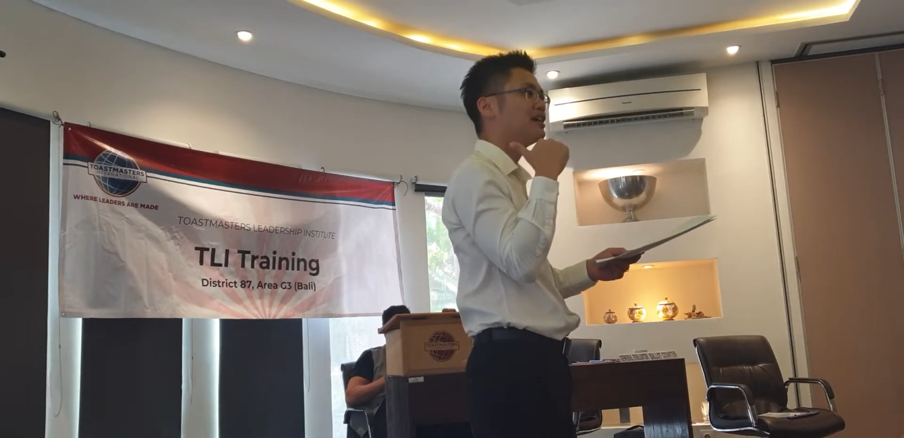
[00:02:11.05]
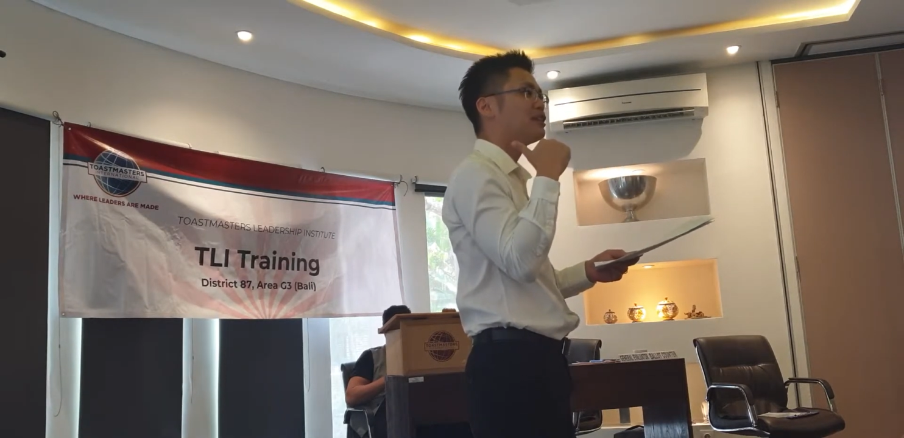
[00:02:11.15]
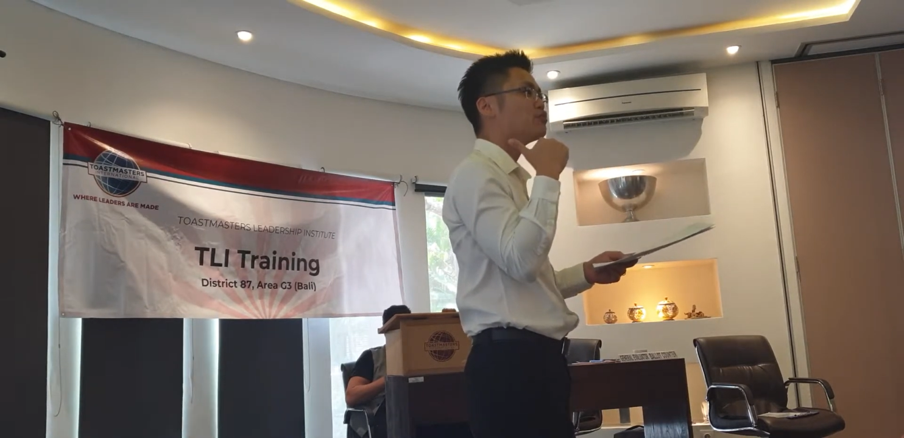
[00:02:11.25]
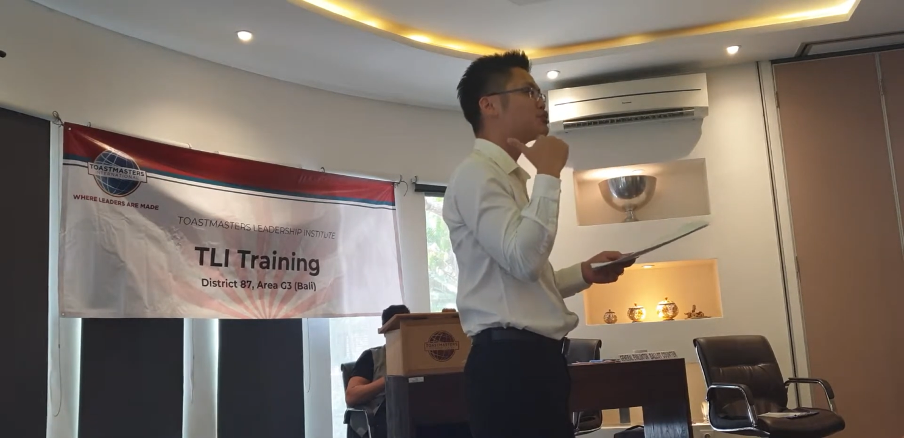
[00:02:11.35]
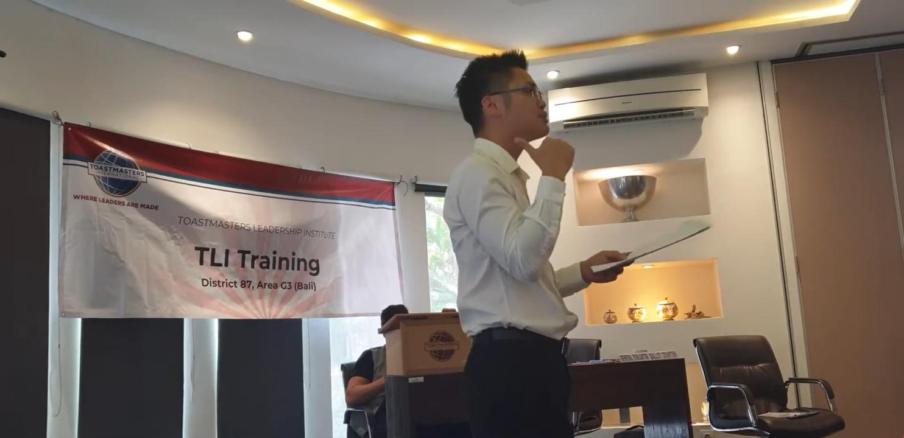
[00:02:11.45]

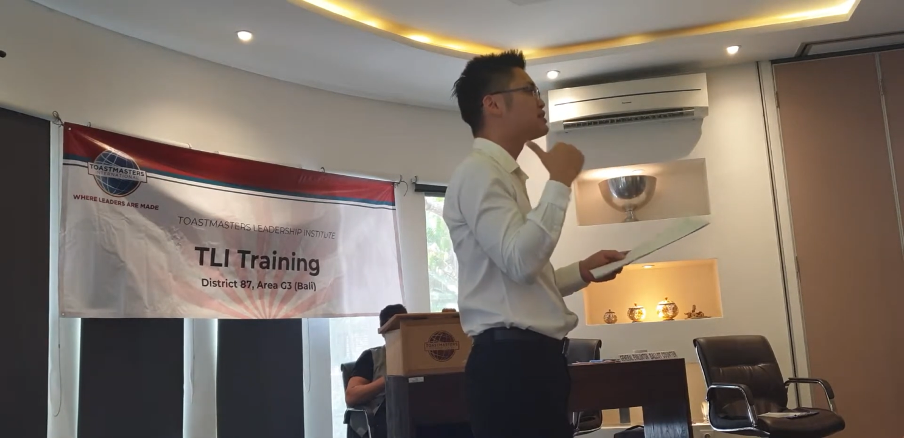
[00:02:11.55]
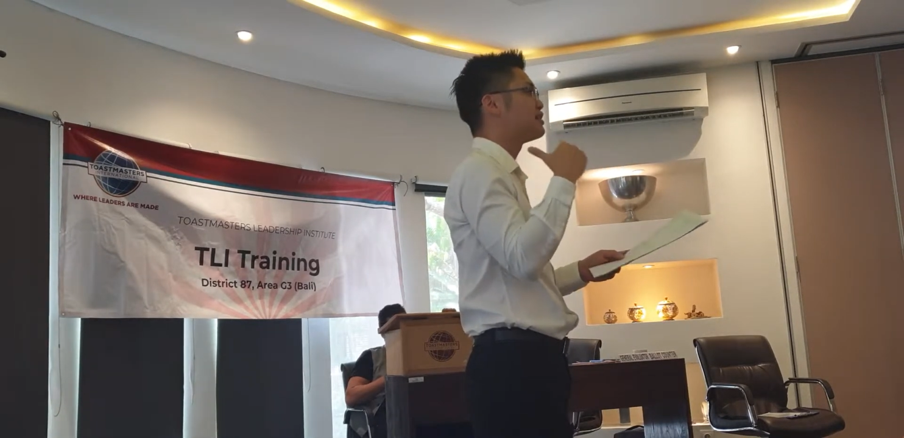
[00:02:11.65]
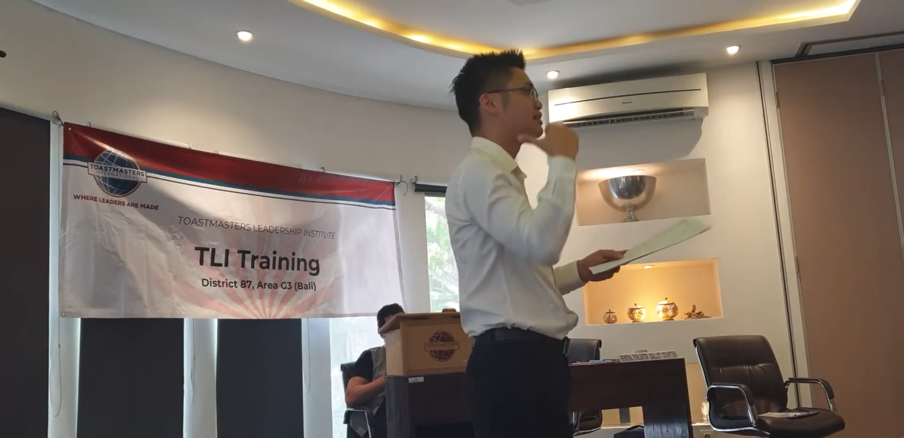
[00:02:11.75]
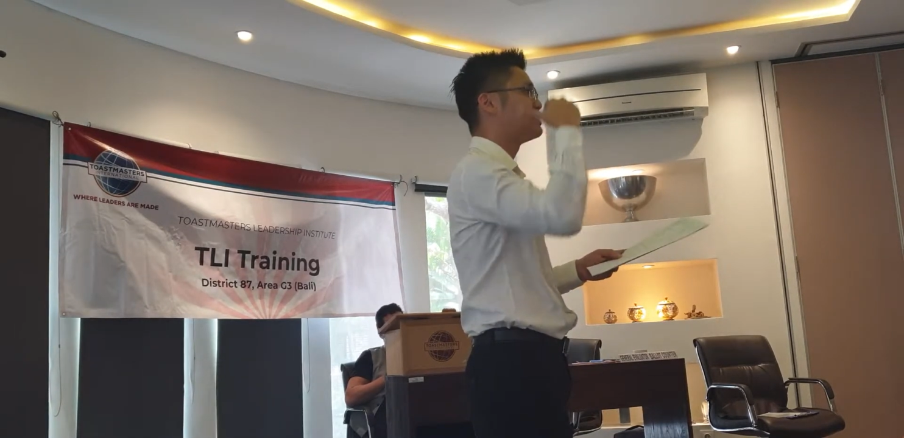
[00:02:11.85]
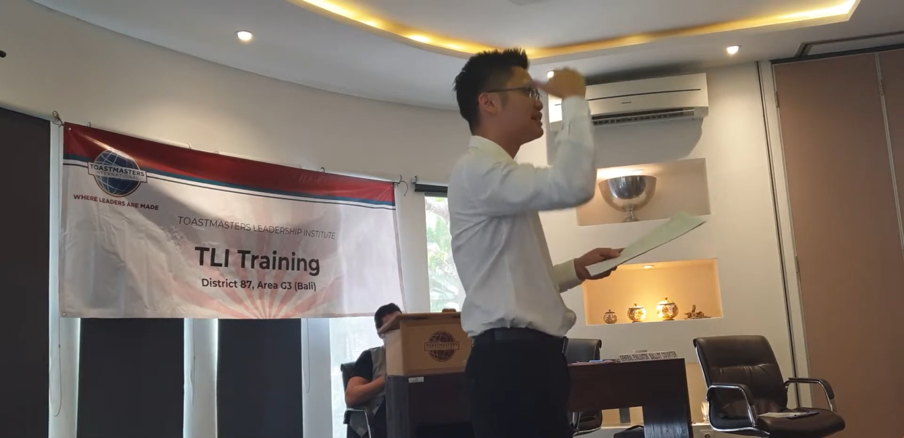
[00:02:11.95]
which means
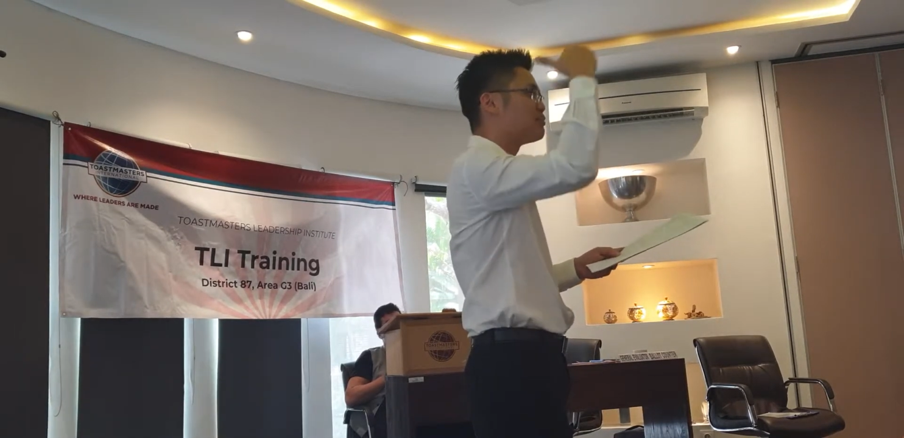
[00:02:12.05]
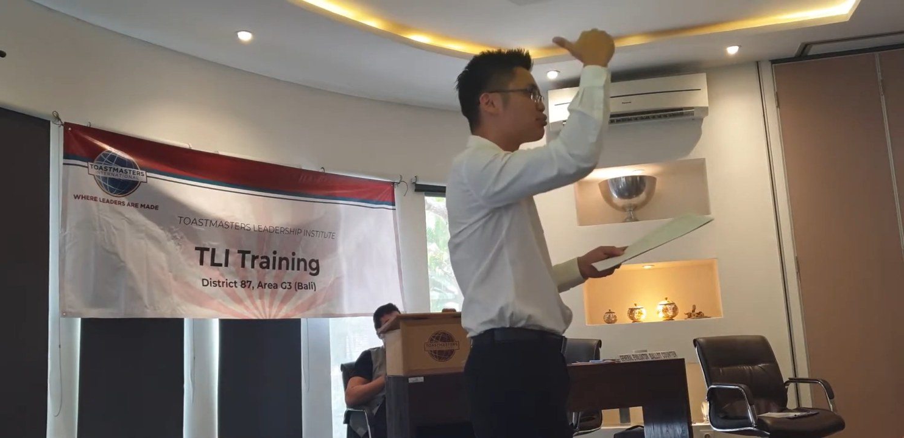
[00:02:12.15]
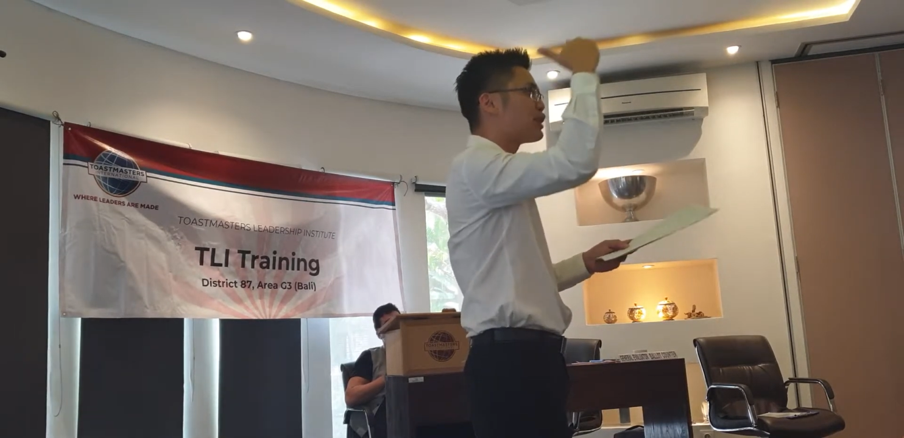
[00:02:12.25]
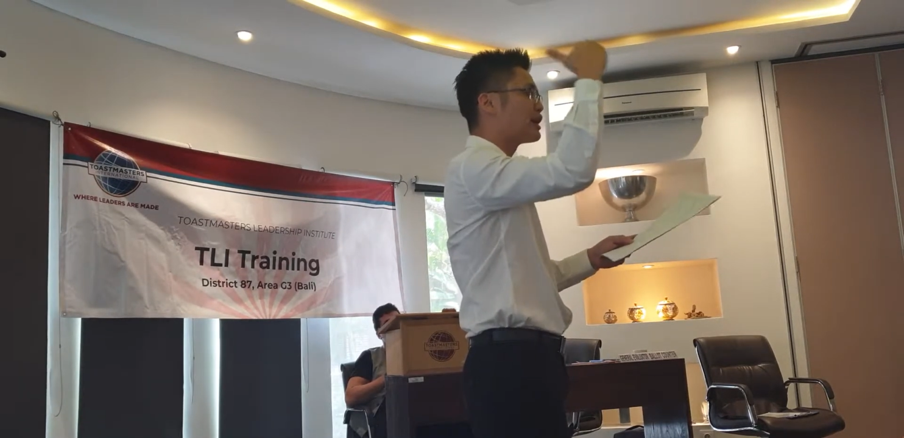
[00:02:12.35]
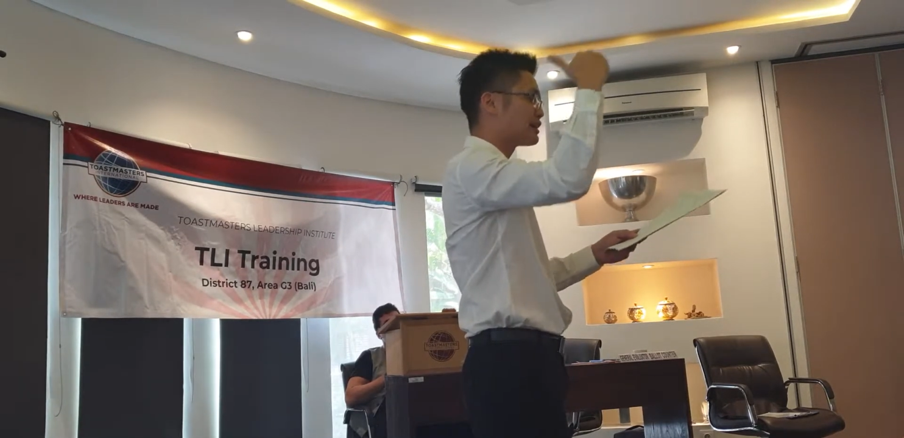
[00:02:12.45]
that the
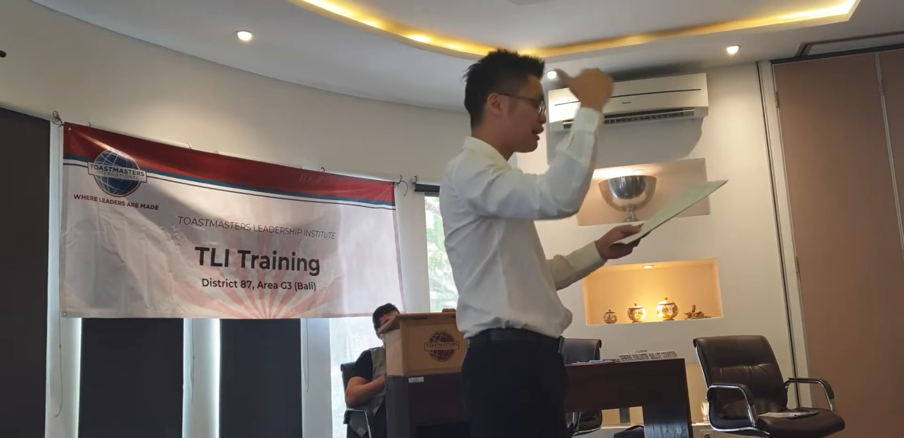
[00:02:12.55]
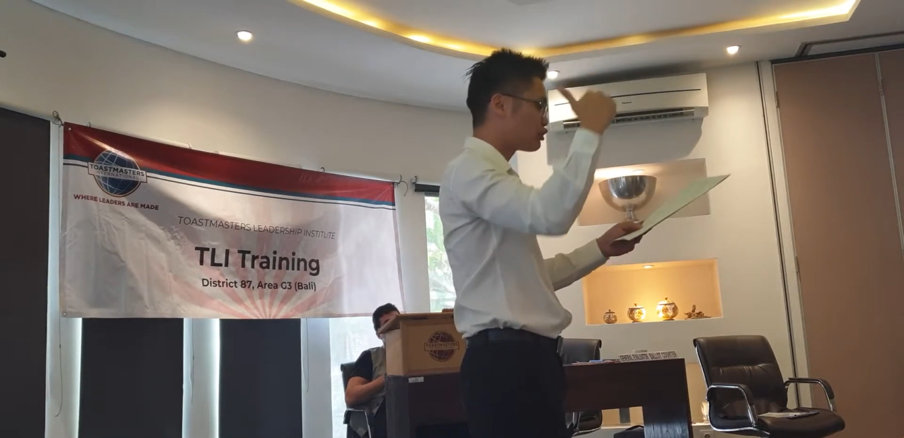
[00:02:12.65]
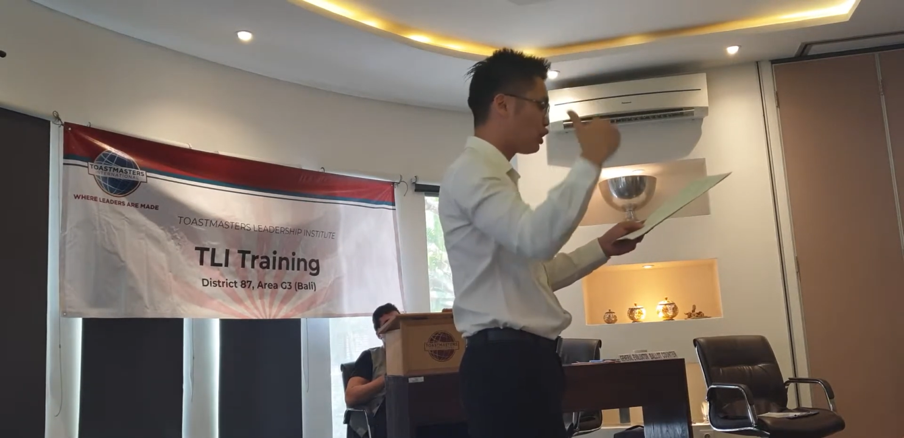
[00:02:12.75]
breakdown